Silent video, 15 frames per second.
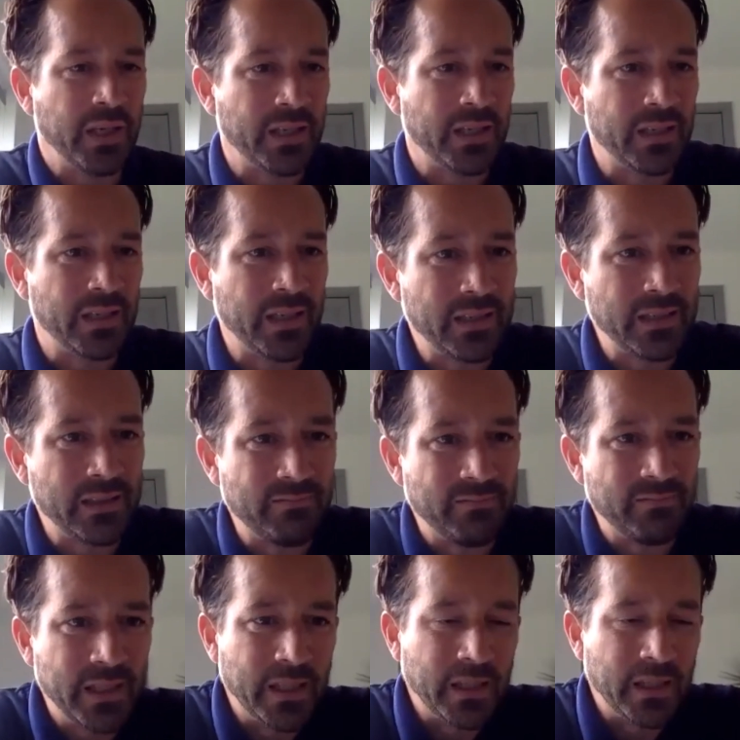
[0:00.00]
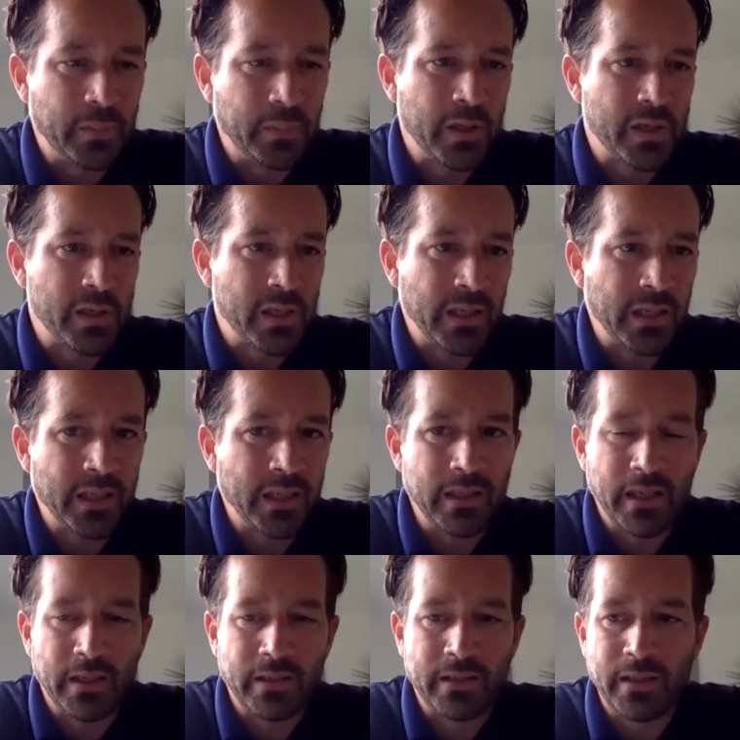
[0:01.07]
And personally,
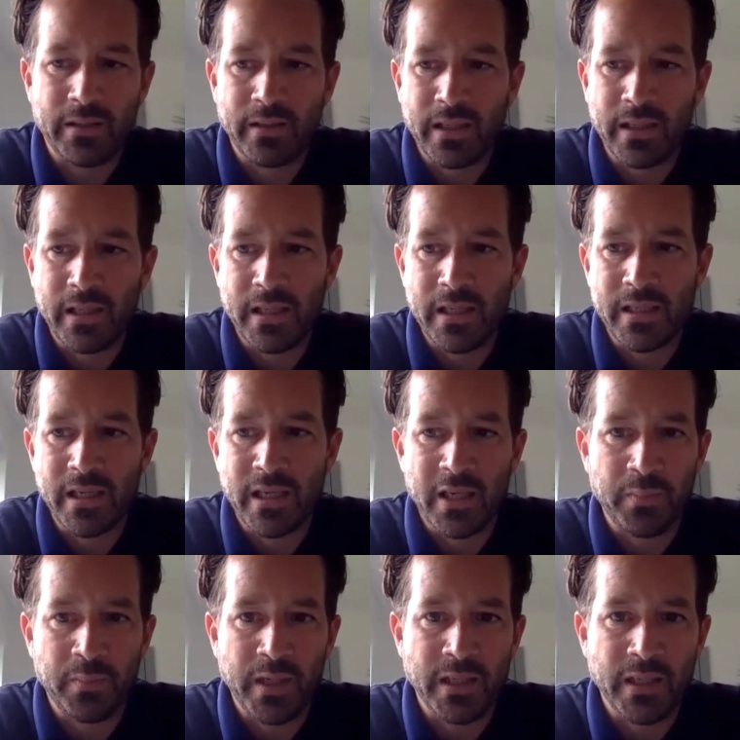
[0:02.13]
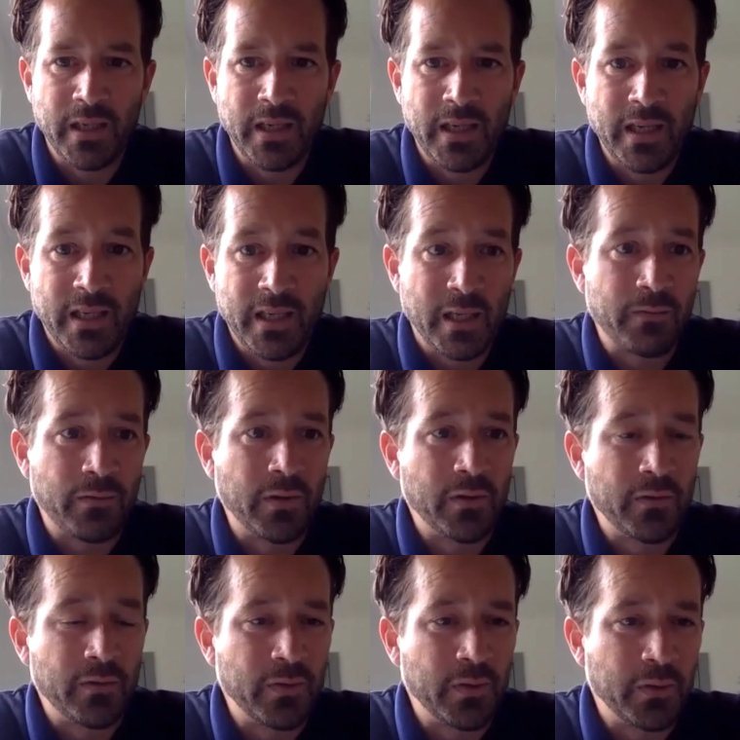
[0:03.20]
I think that it is going to be different
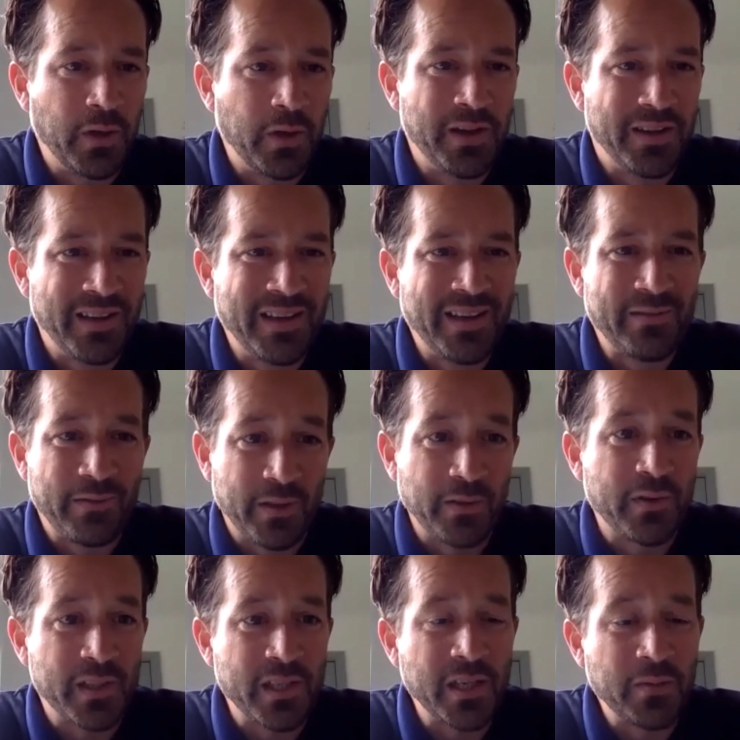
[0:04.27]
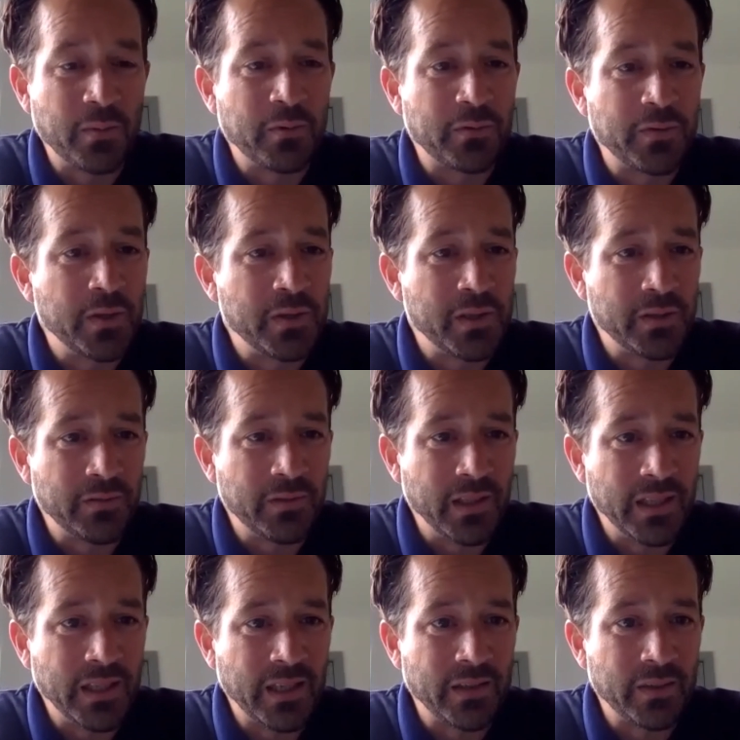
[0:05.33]
for the foreseeable future
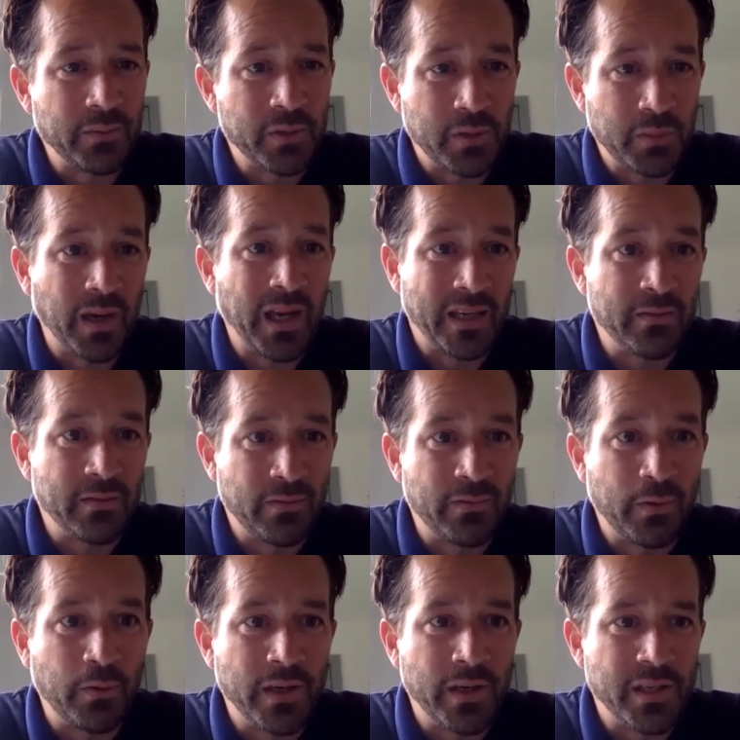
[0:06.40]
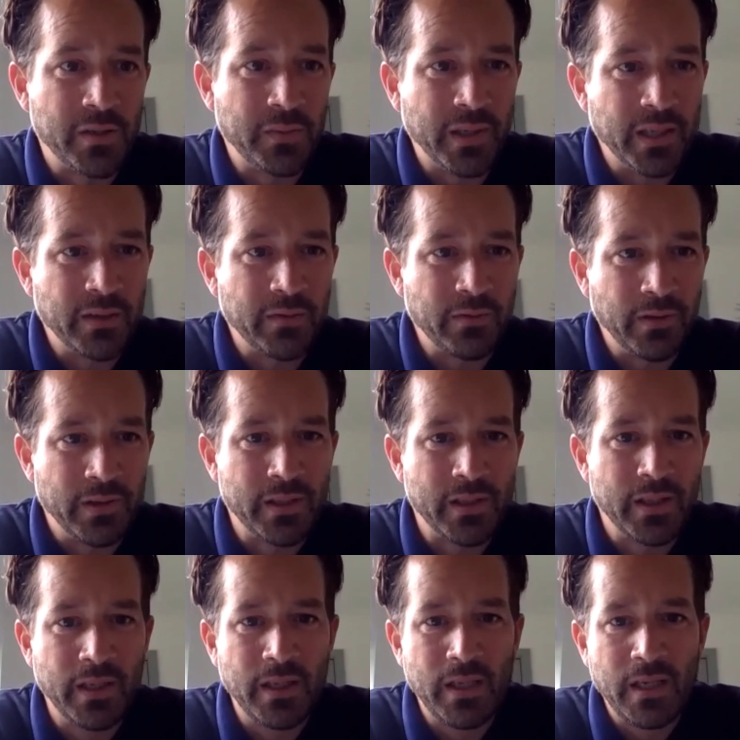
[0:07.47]
really. I think we should plan for it to be different,
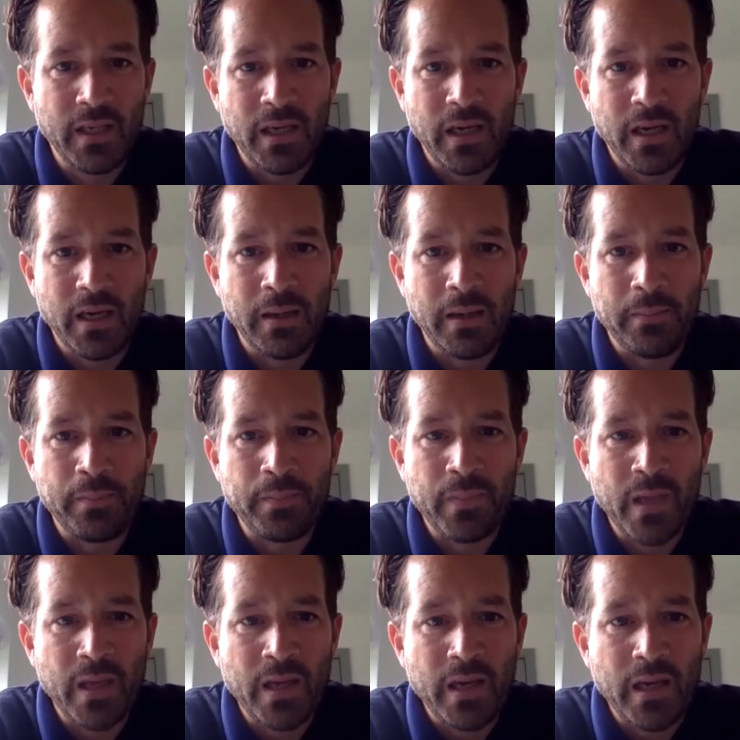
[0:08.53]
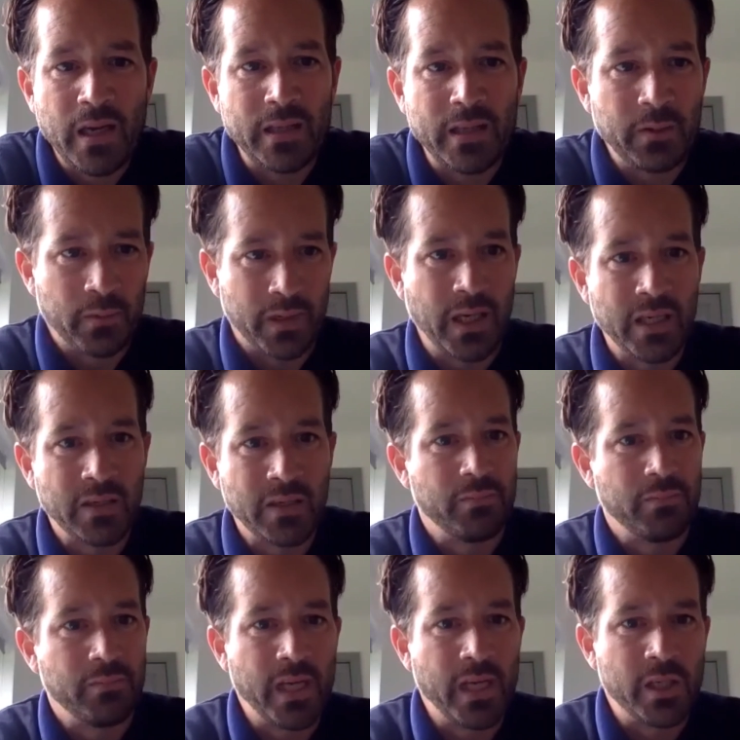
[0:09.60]
and I think with any
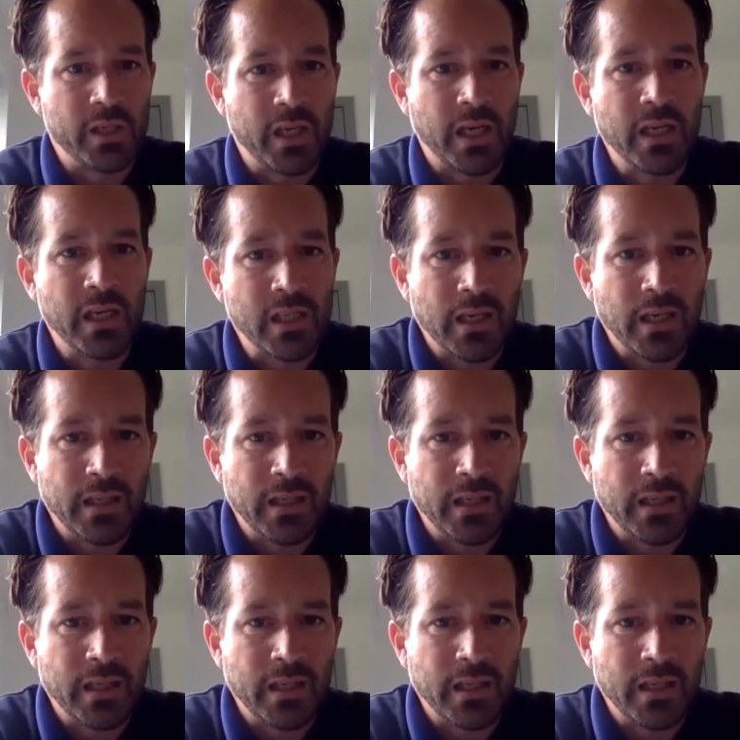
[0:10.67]
major change like